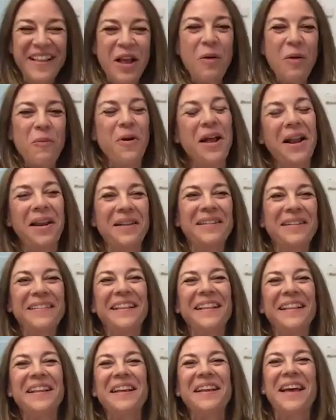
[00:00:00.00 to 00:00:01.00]
Well,
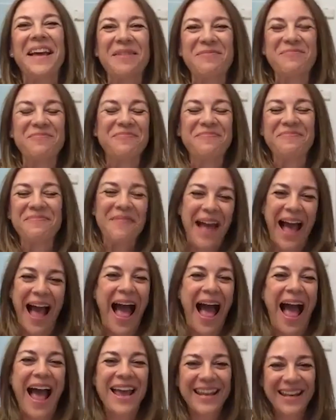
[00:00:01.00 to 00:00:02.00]

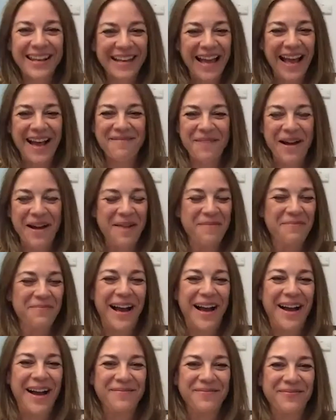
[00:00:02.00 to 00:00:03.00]

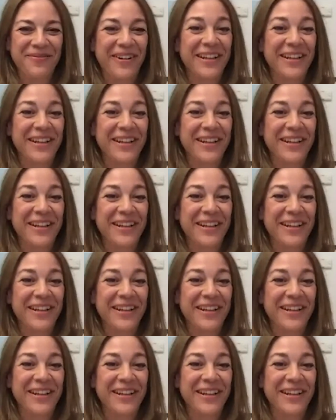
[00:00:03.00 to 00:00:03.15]
I'm